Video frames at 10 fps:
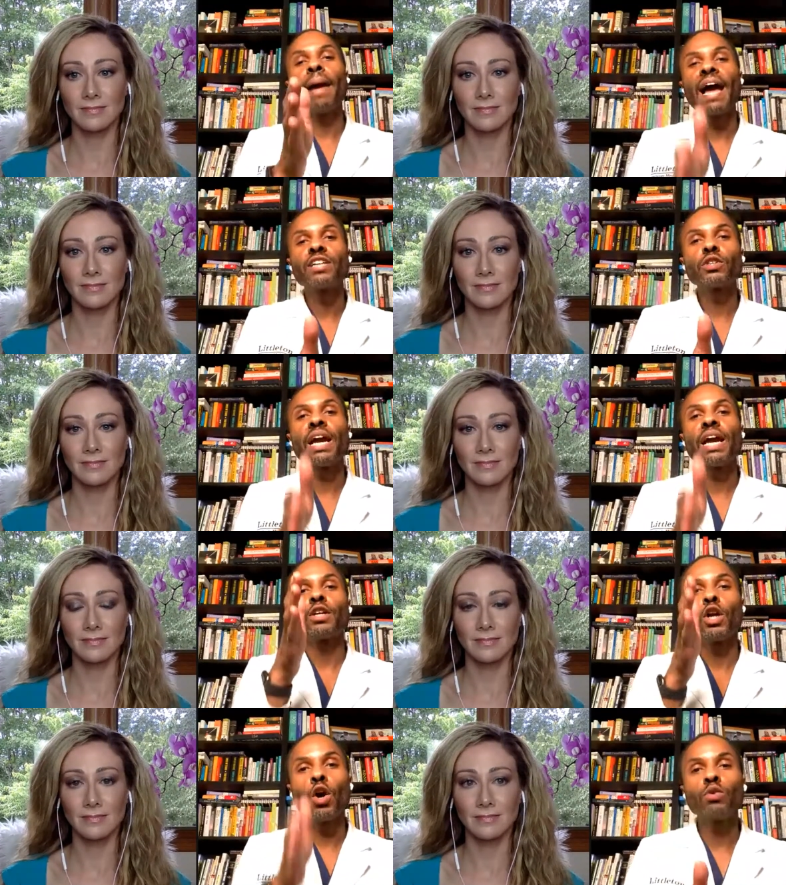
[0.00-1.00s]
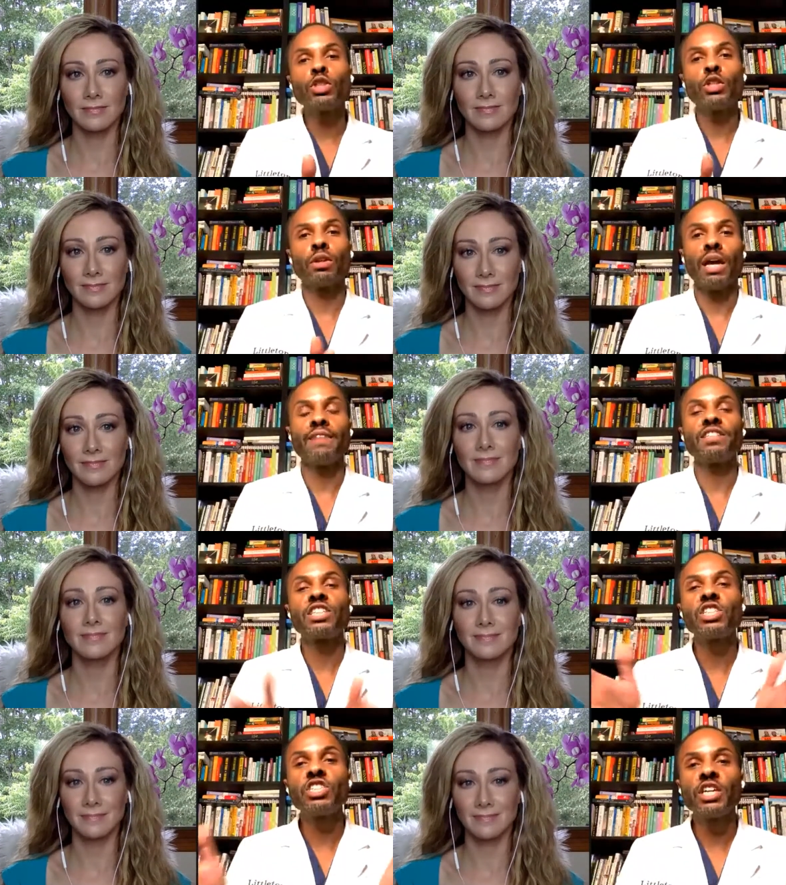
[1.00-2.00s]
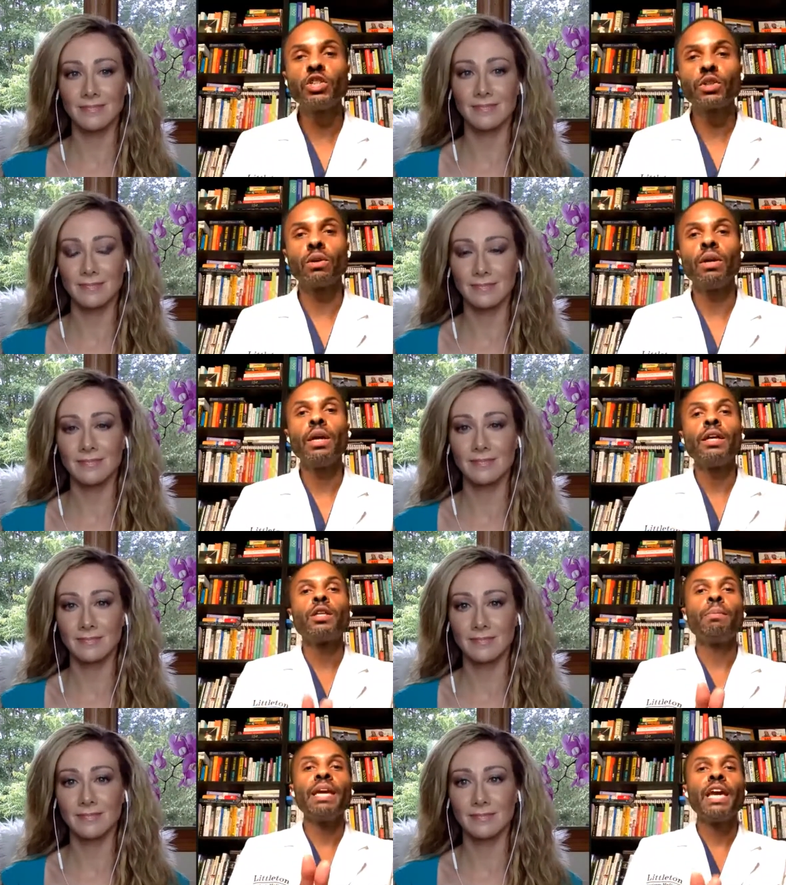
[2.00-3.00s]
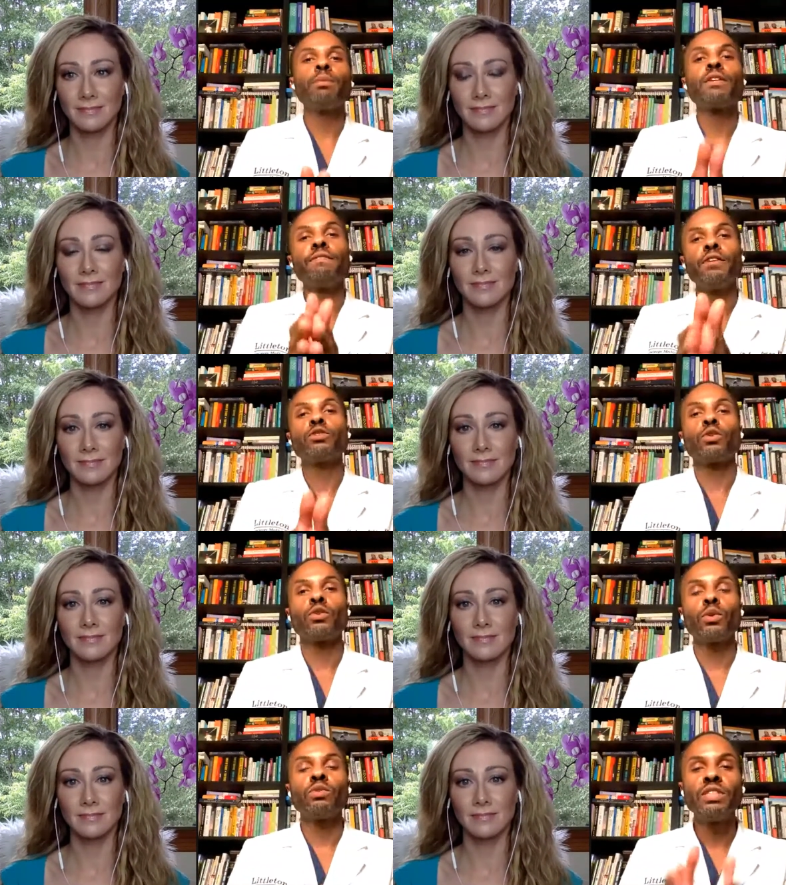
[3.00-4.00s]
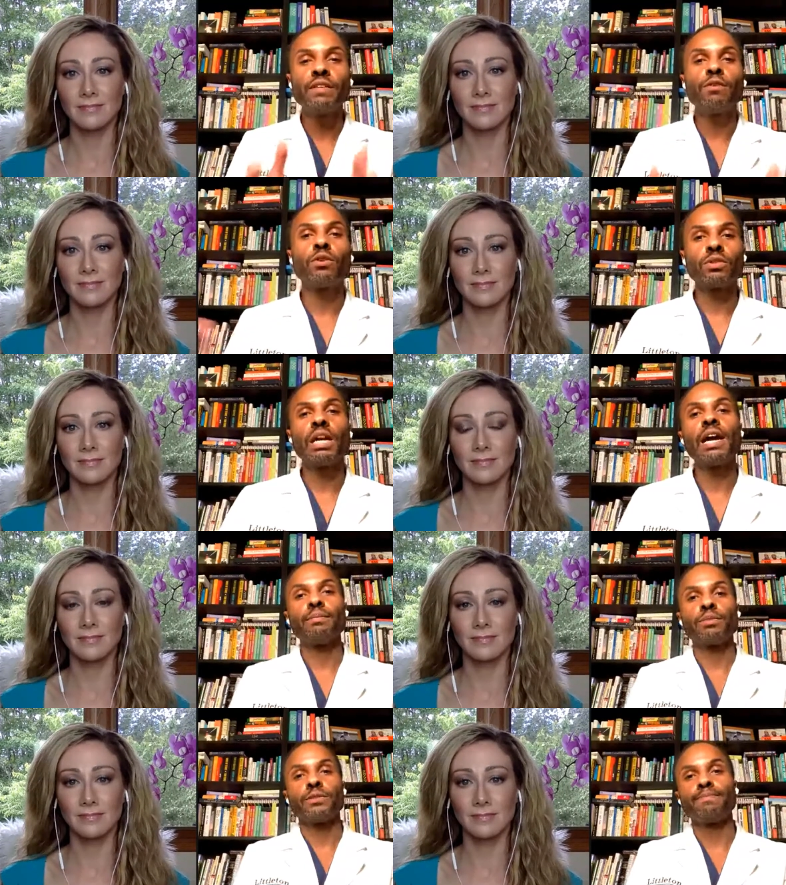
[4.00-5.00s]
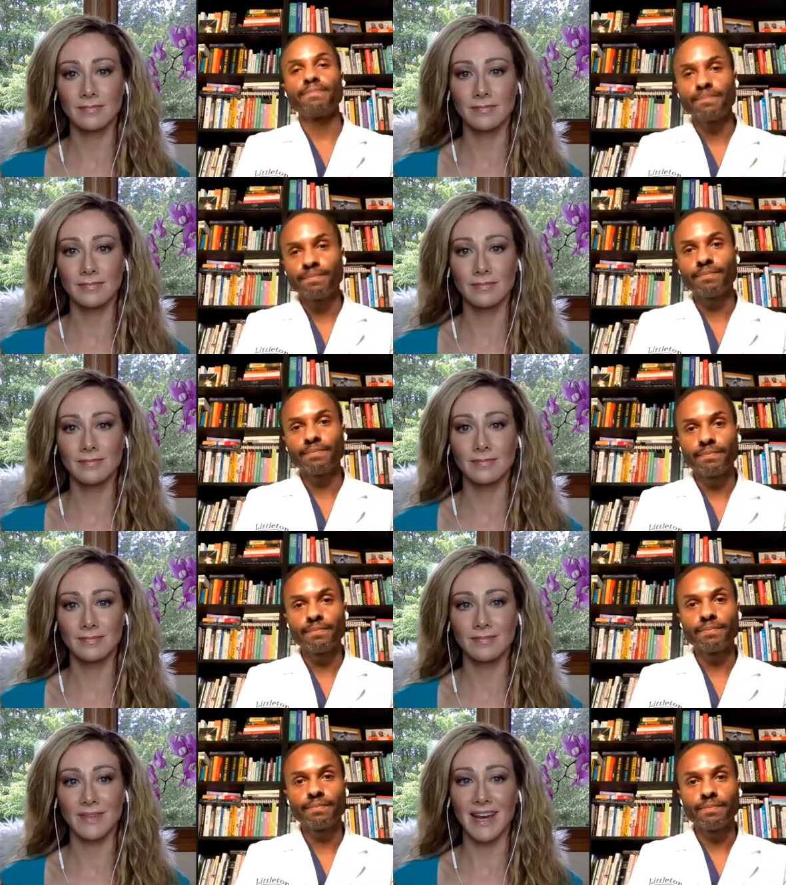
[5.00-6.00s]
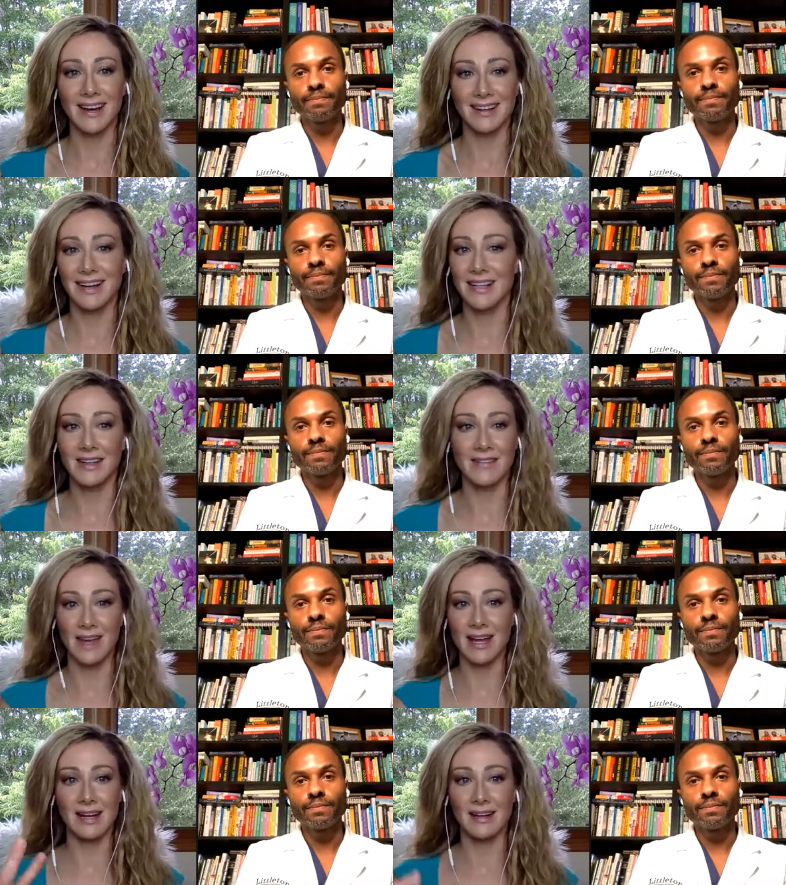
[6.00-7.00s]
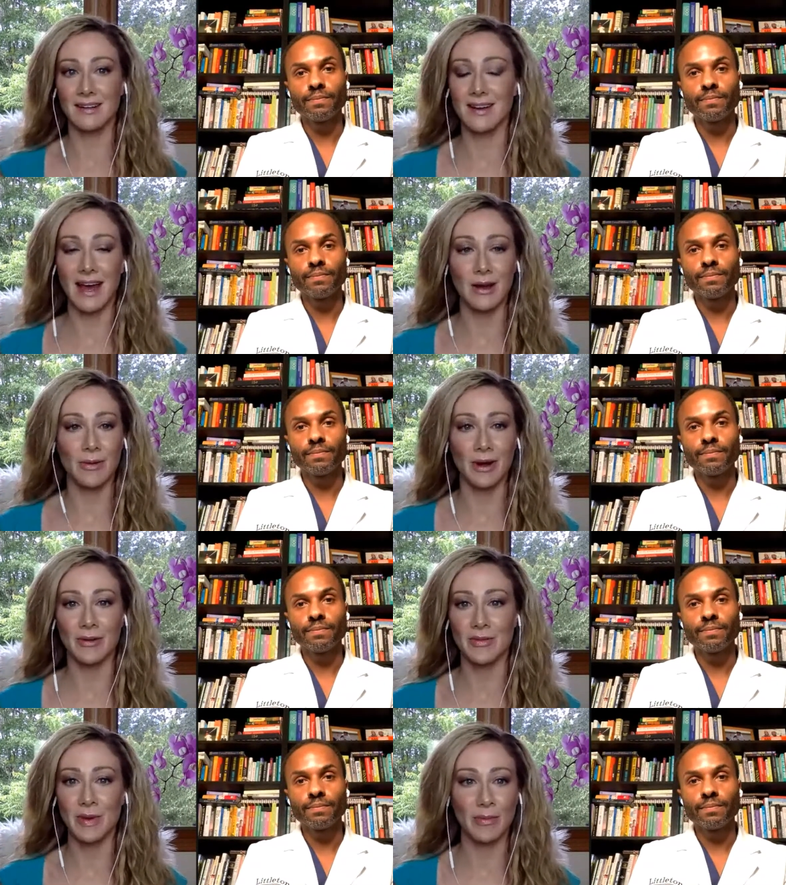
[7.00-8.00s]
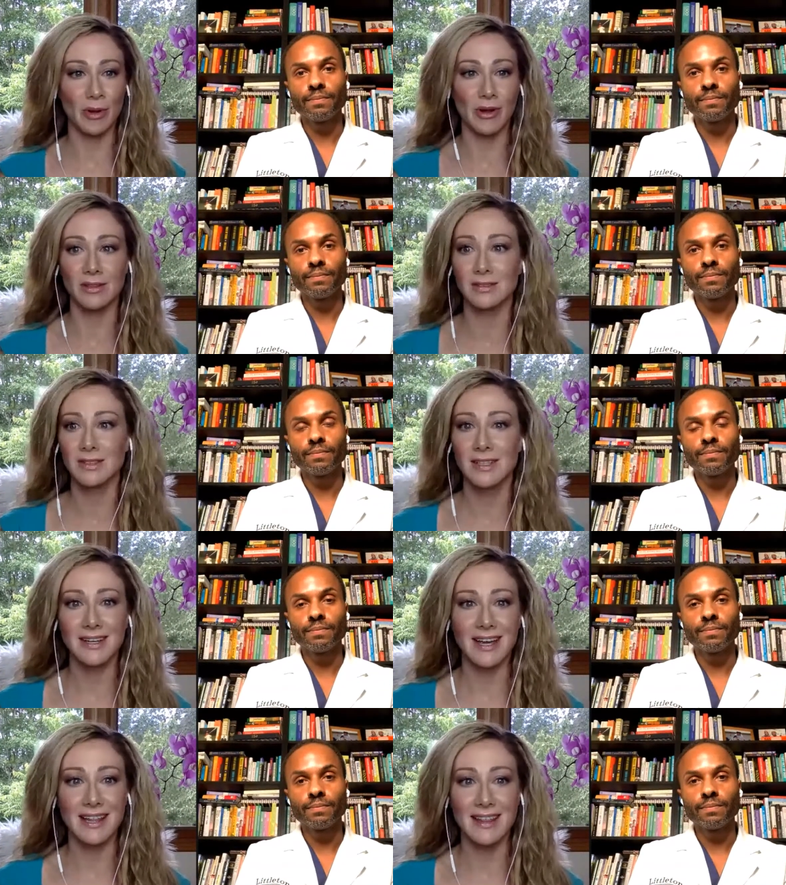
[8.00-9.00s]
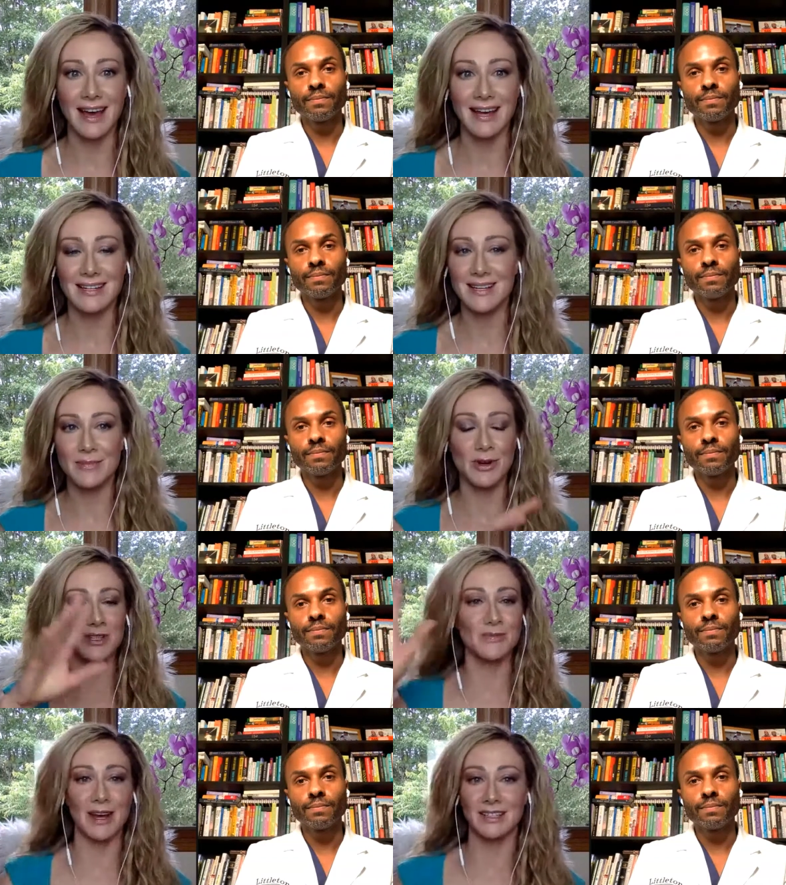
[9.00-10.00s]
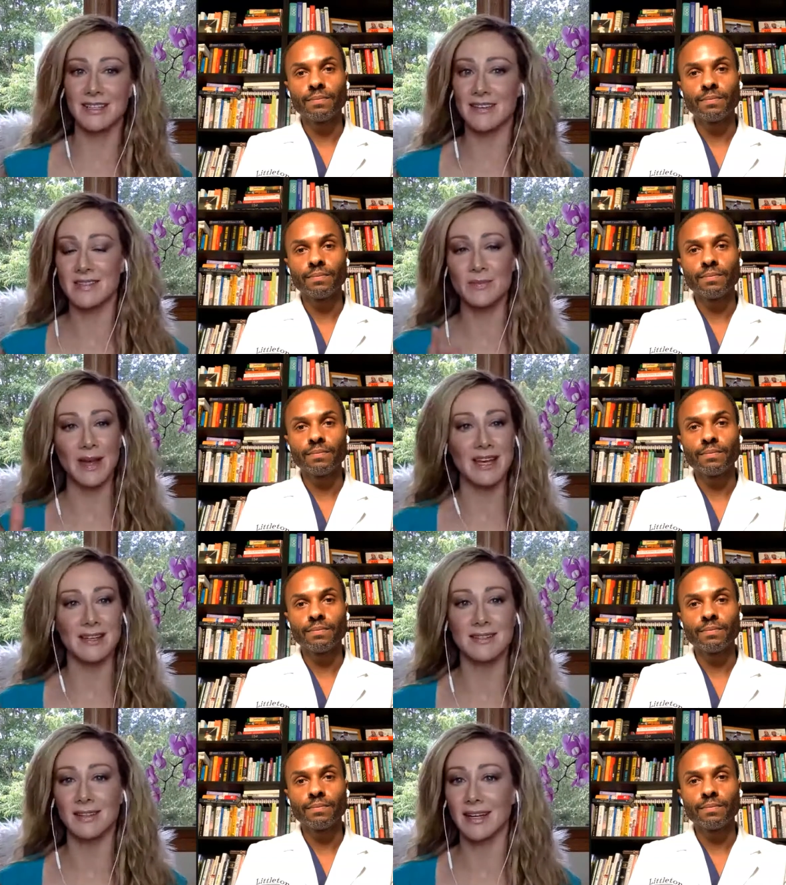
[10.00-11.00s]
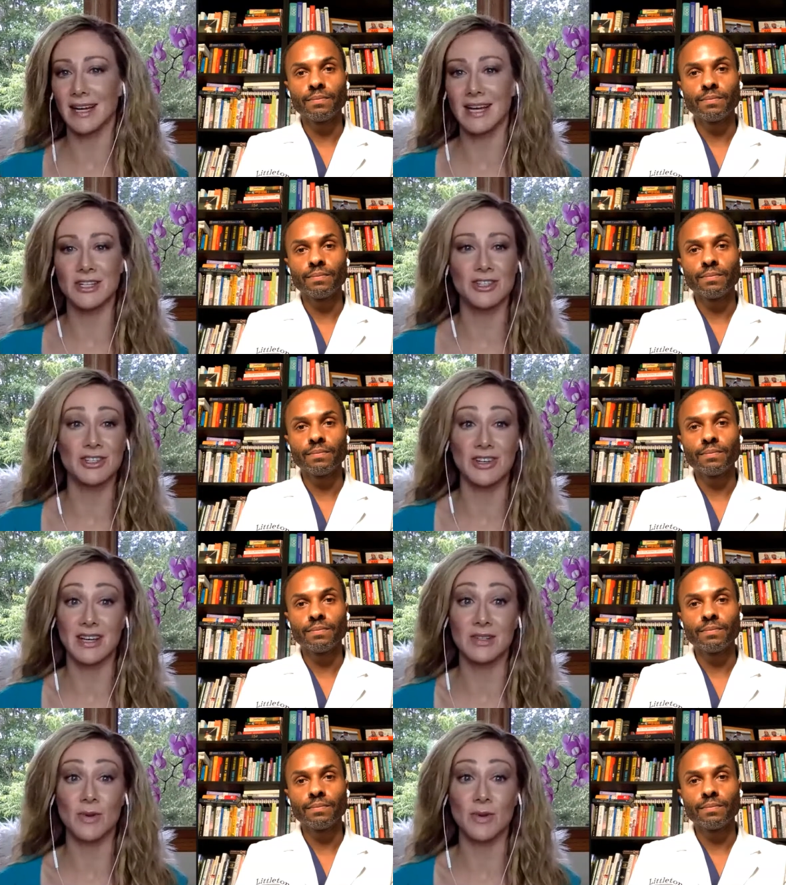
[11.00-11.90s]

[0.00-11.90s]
Speaker 1: pastor, having a coach in your life is essential to be able to filter through difficult times.
Speaker 2: Yeah, I love that. And I work with people in that perspective space lineage as